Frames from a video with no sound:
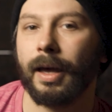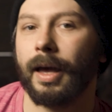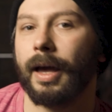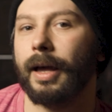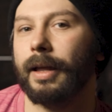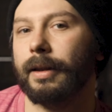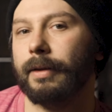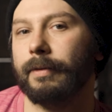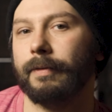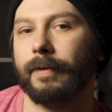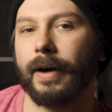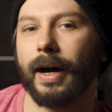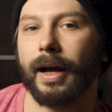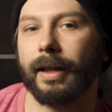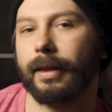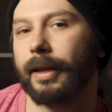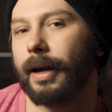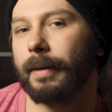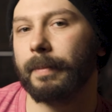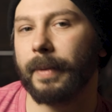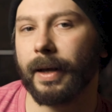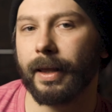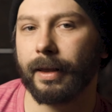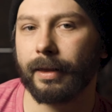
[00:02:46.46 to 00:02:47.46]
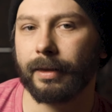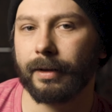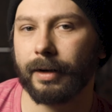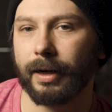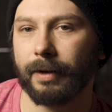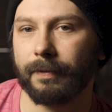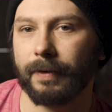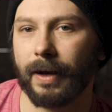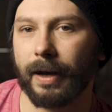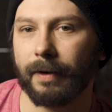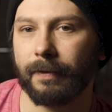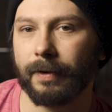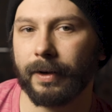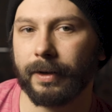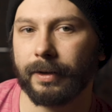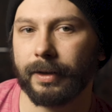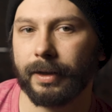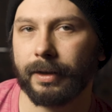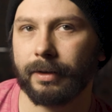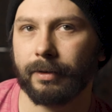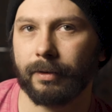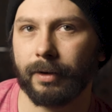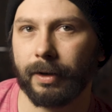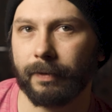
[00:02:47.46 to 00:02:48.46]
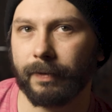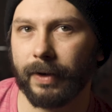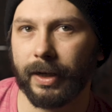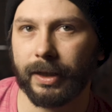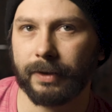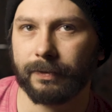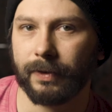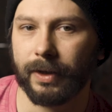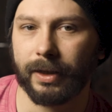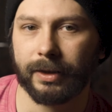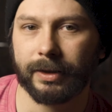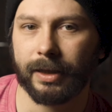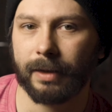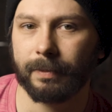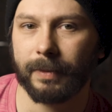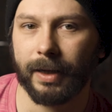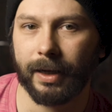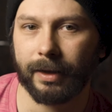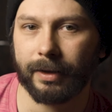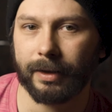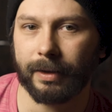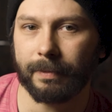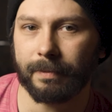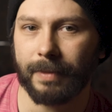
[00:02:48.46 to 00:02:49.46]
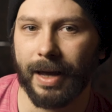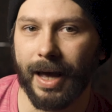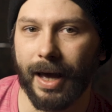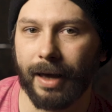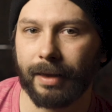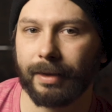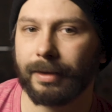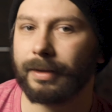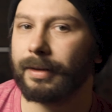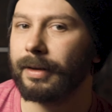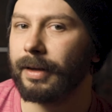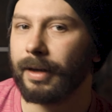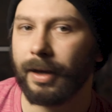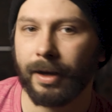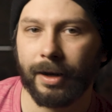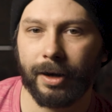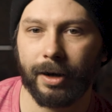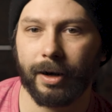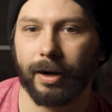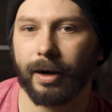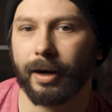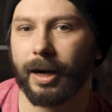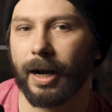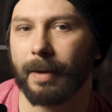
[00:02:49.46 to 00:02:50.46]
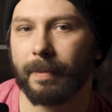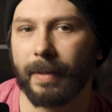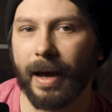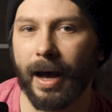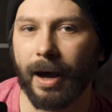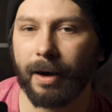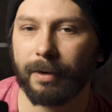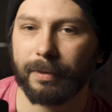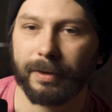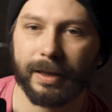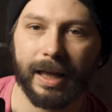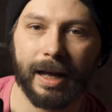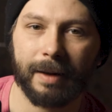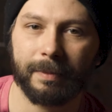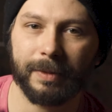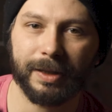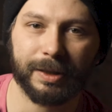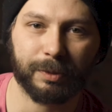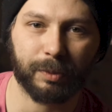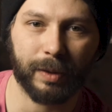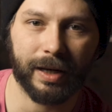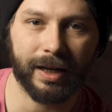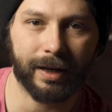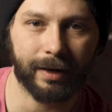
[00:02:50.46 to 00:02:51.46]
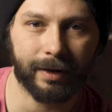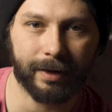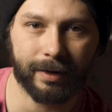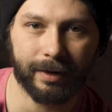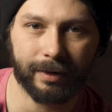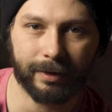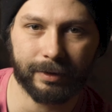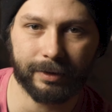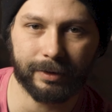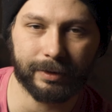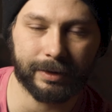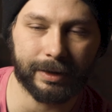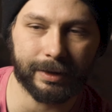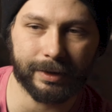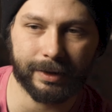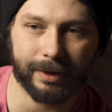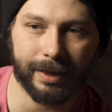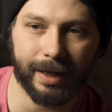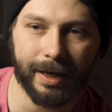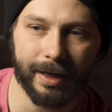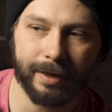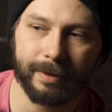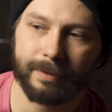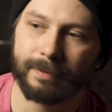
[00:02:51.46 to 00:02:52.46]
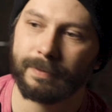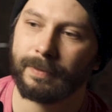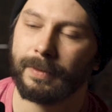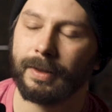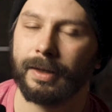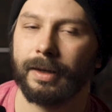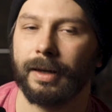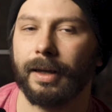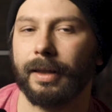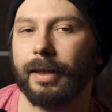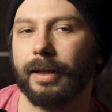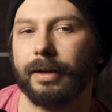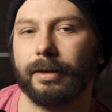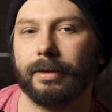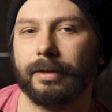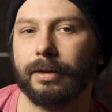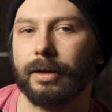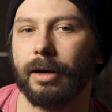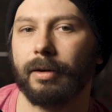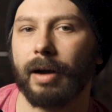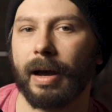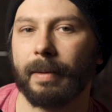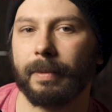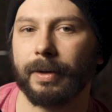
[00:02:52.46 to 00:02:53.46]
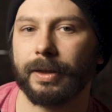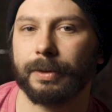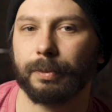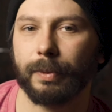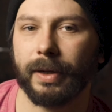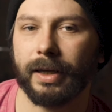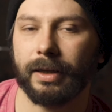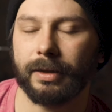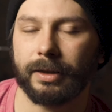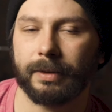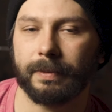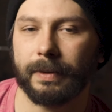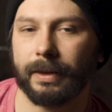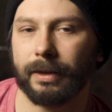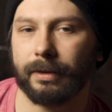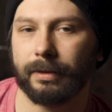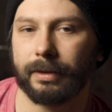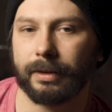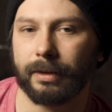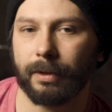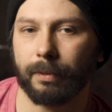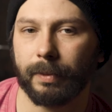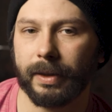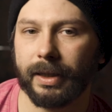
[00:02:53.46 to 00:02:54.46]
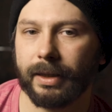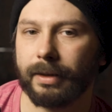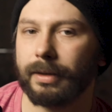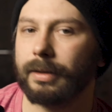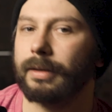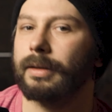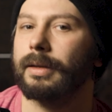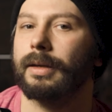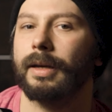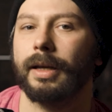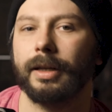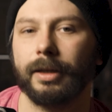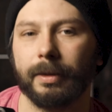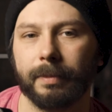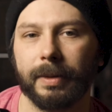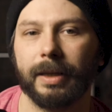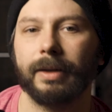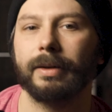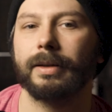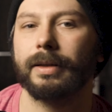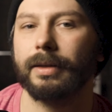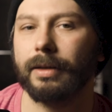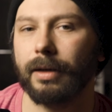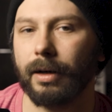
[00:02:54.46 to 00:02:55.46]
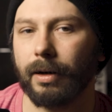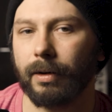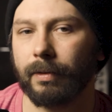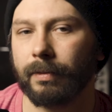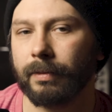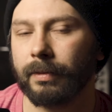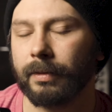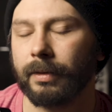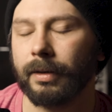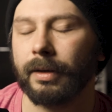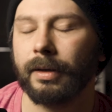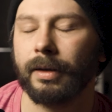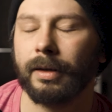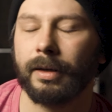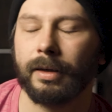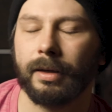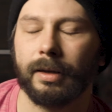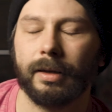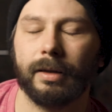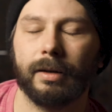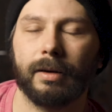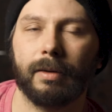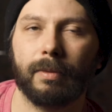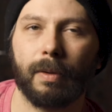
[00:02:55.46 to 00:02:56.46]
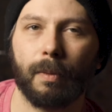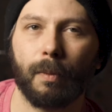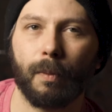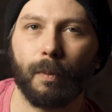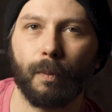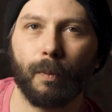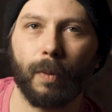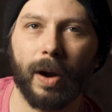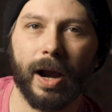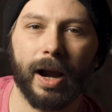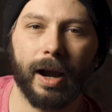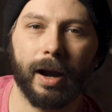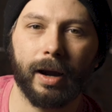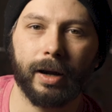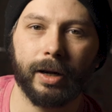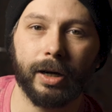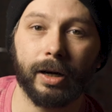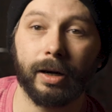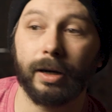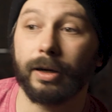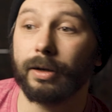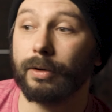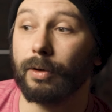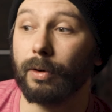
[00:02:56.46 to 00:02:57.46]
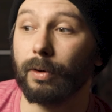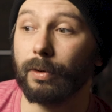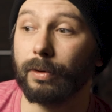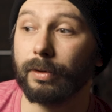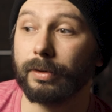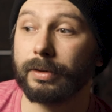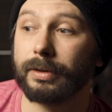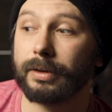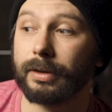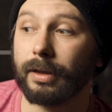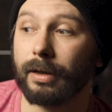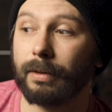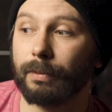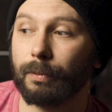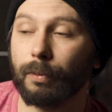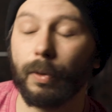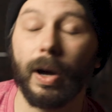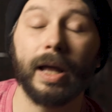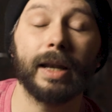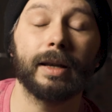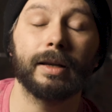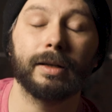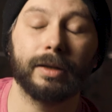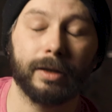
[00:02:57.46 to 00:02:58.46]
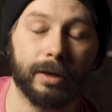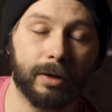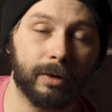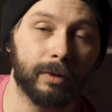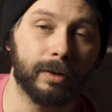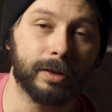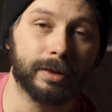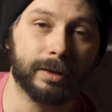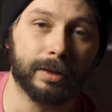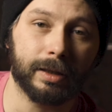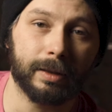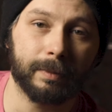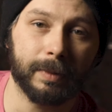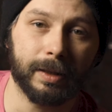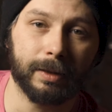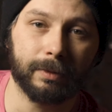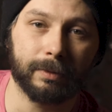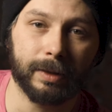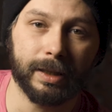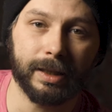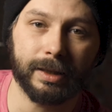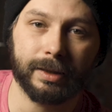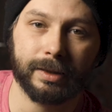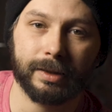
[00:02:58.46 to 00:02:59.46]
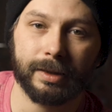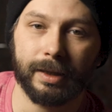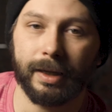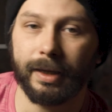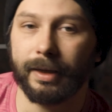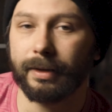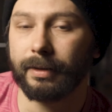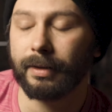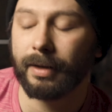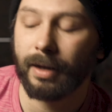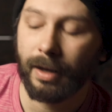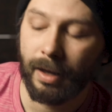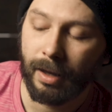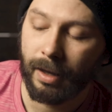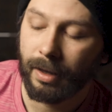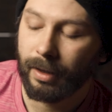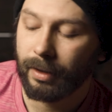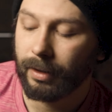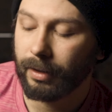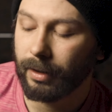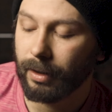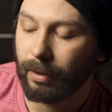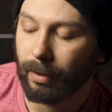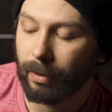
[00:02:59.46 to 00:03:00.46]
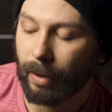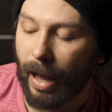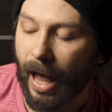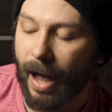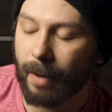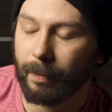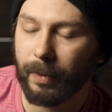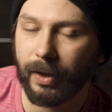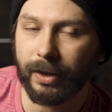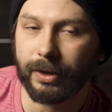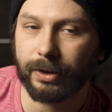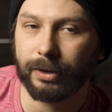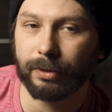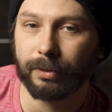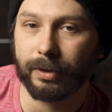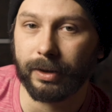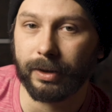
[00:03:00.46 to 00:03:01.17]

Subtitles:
and divide that by the 3,500, or vice versa, I'm not good at math, you're going to come out with how much weight you're going to lose each day, and then you'll know how much weight you should be losing a week, and you'll be able to know, where your goals, when your goals are going to be reached, and how much you